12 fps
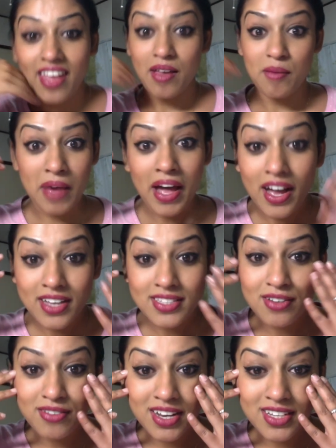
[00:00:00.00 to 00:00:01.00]
My eyes
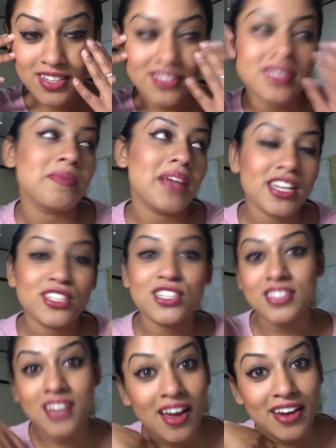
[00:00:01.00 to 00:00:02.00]
are red because I'm actually
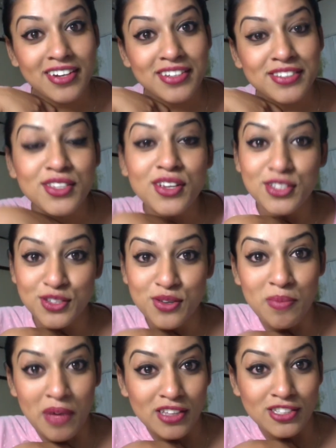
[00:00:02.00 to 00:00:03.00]
tired, so I do
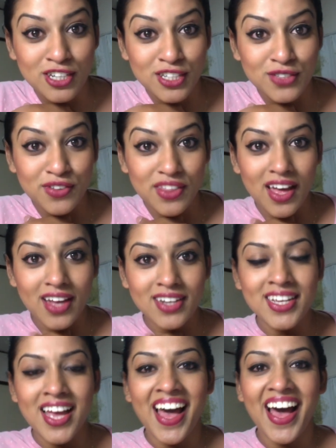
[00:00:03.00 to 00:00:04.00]
apologize for
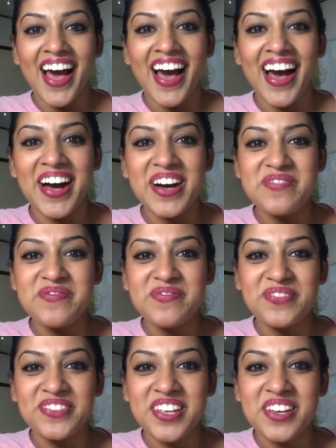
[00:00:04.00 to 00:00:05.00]

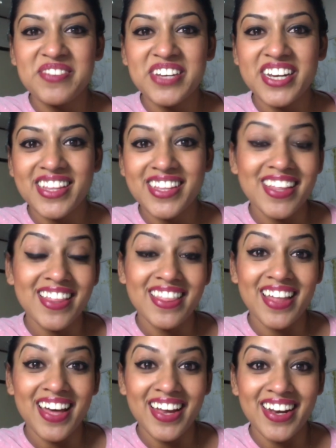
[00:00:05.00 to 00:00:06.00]
that. But other than
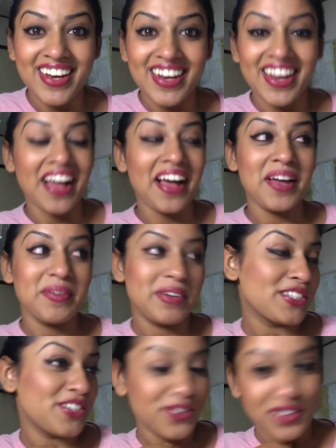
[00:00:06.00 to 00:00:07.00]
that, I'm
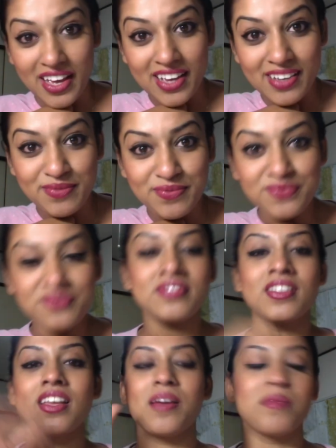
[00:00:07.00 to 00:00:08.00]
actually okay.
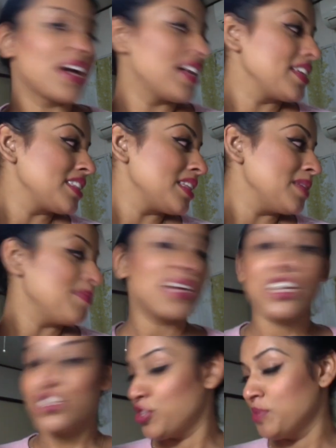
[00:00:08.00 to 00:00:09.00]
I'm kind of sleepy,
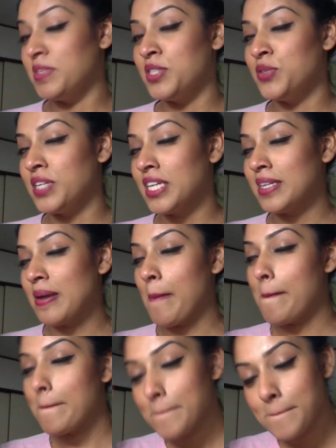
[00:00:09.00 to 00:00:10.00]
I shouldn't be doing it,
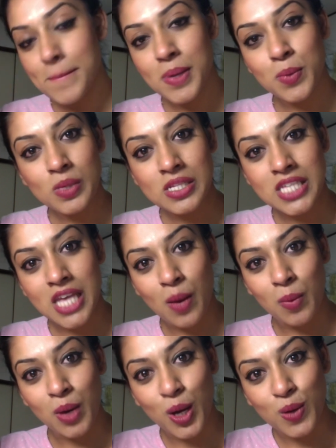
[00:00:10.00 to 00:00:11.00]
but we'll see
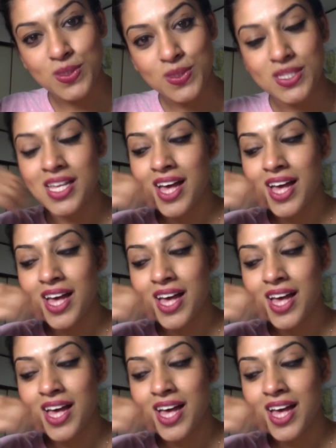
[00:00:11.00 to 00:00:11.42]
how it goes.